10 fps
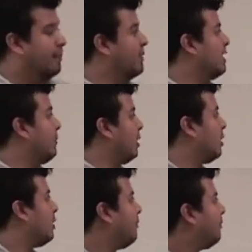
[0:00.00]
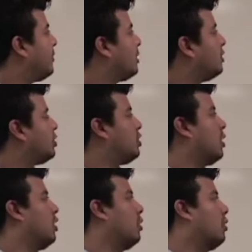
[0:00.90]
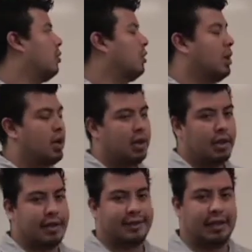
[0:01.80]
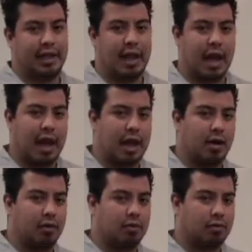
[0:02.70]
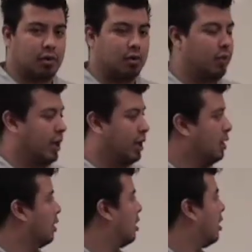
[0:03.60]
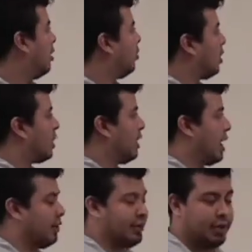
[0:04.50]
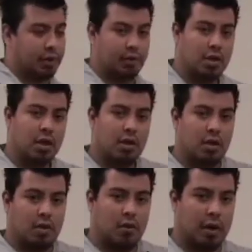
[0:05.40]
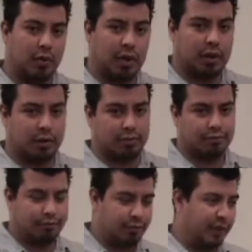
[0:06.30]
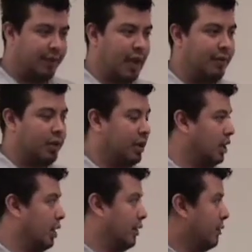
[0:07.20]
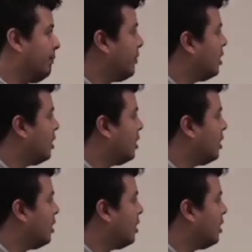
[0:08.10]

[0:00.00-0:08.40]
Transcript: similar, so let's see how we can work it out so one will favor the other.